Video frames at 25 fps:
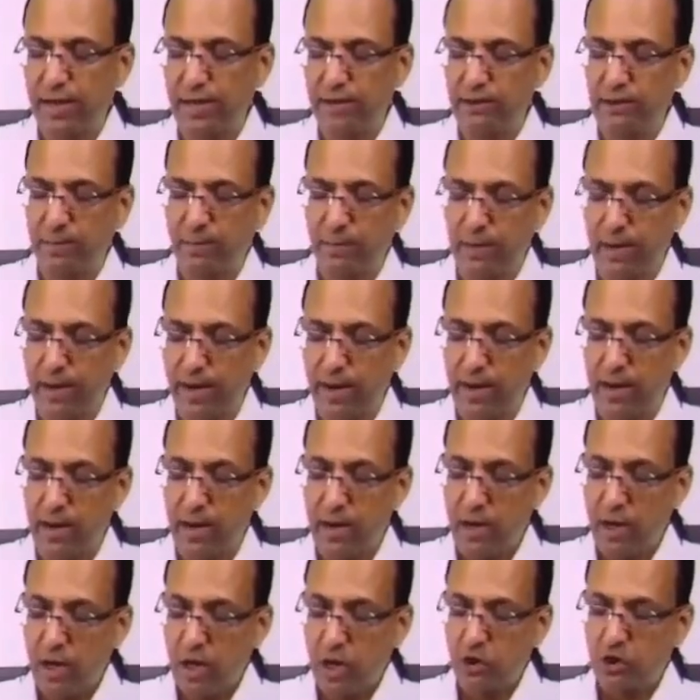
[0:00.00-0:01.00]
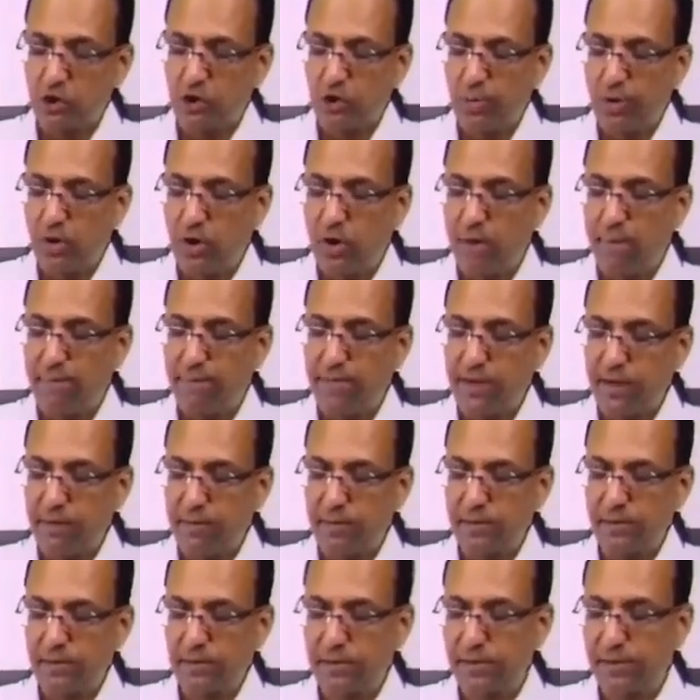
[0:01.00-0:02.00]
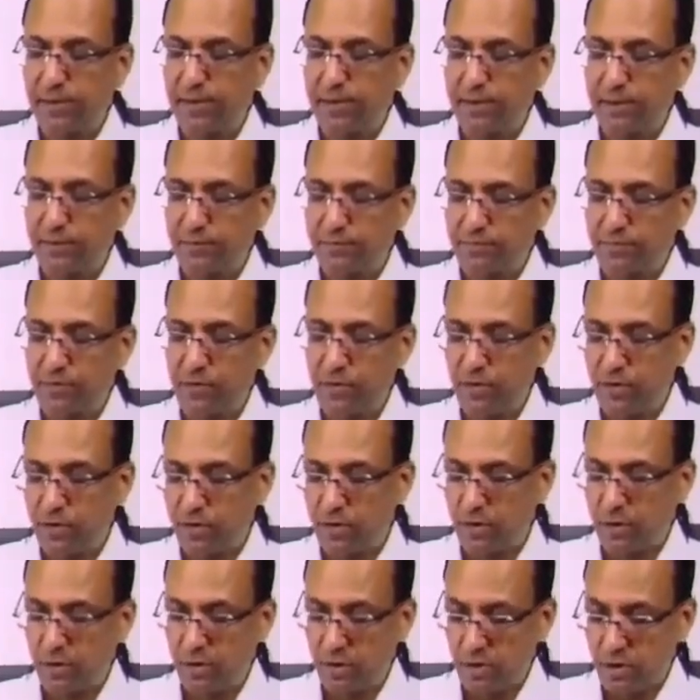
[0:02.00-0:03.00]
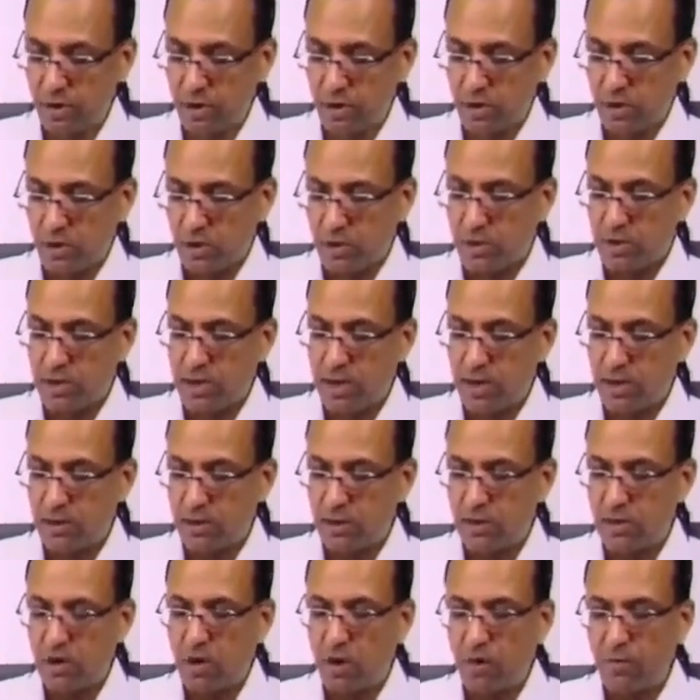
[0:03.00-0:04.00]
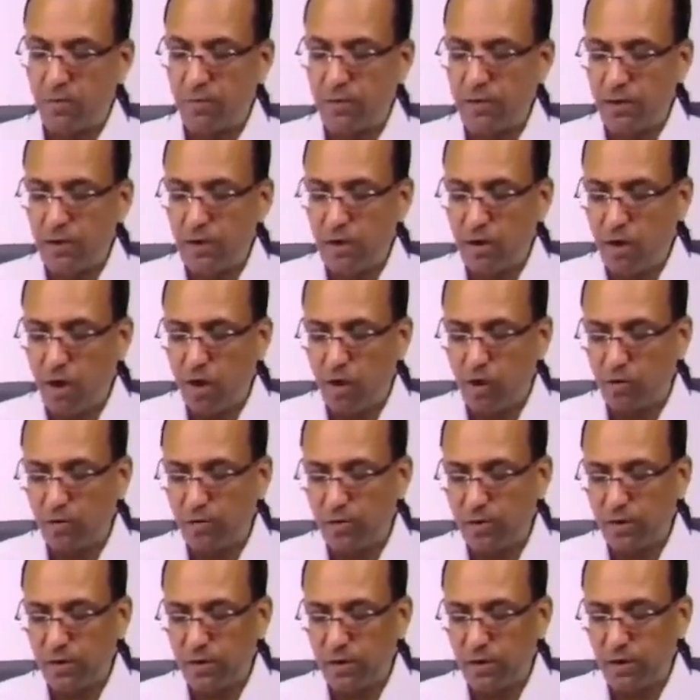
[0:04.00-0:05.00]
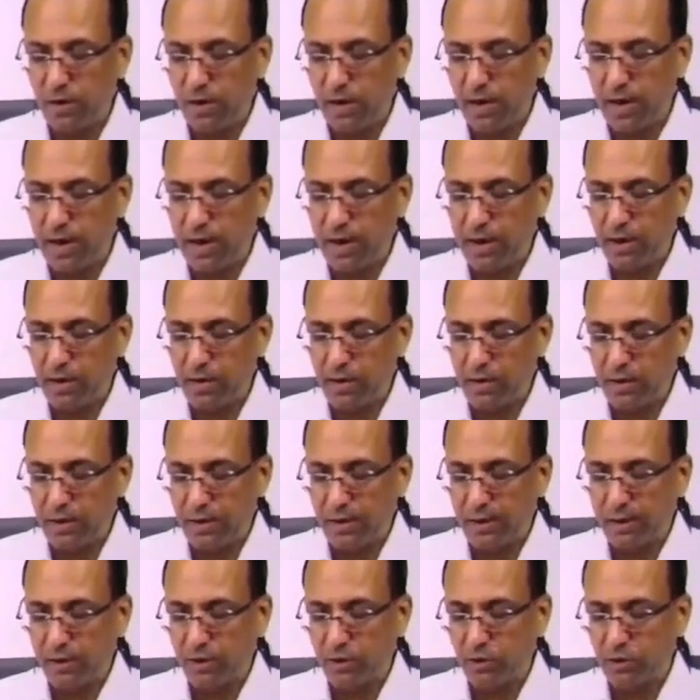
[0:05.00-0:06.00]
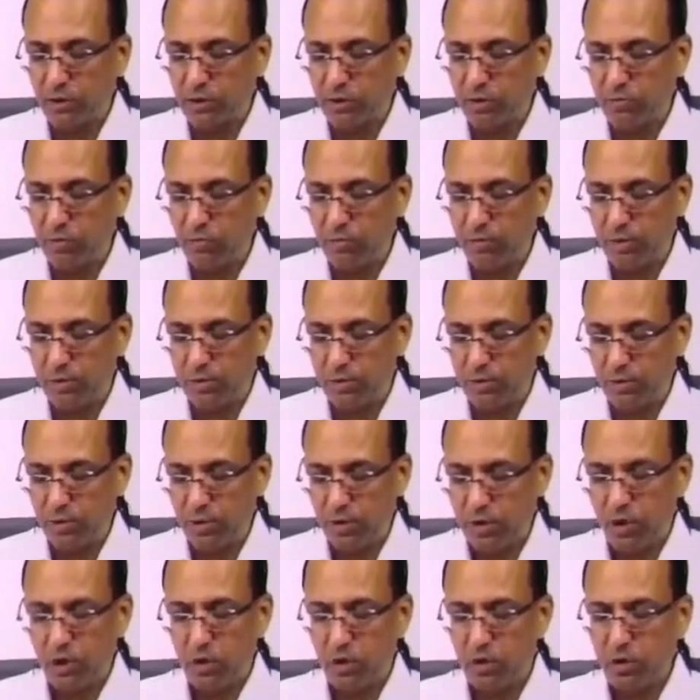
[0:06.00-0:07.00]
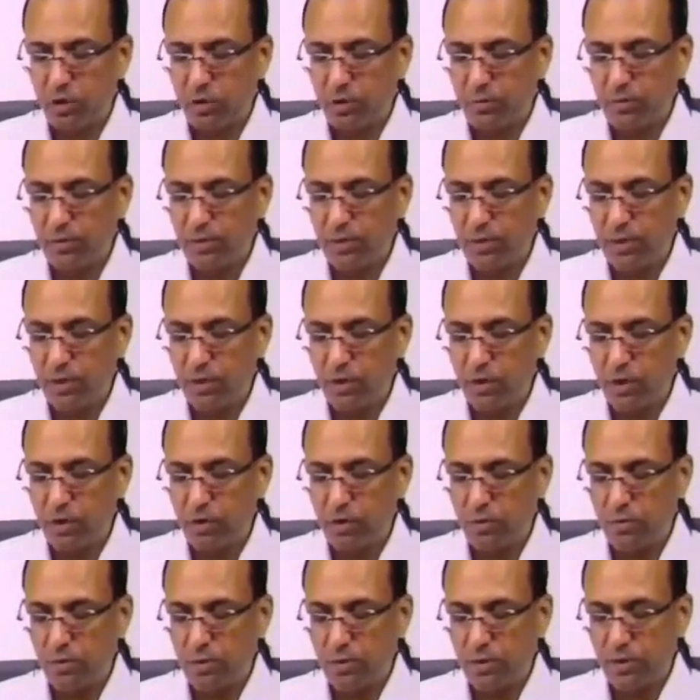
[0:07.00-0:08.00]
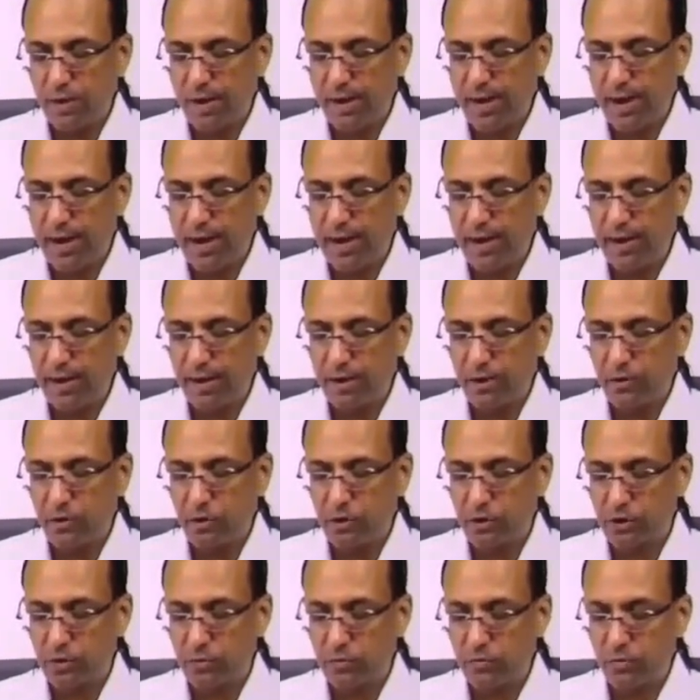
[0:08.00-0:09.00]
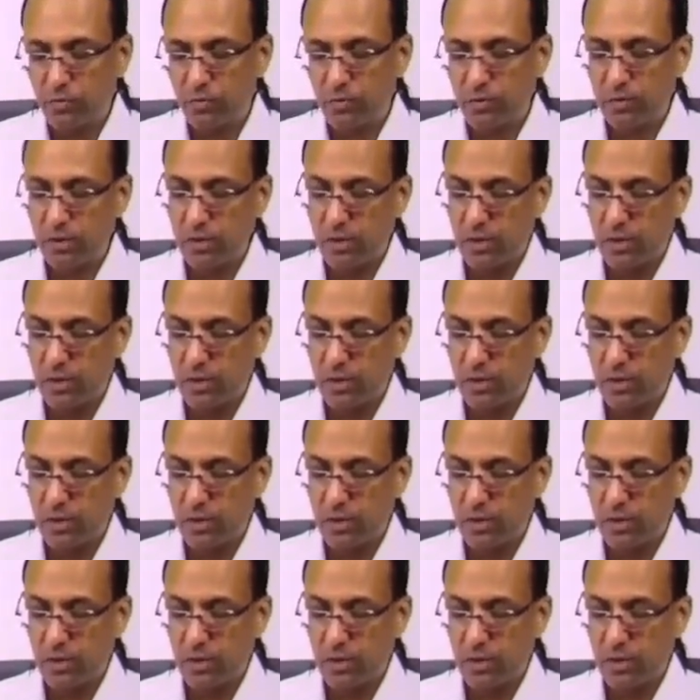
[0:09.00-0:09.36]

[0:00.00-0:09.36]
supplying superior oblique muscle there for that downward, outward, and intorsion movement. Downward, outward, and intorsion movement.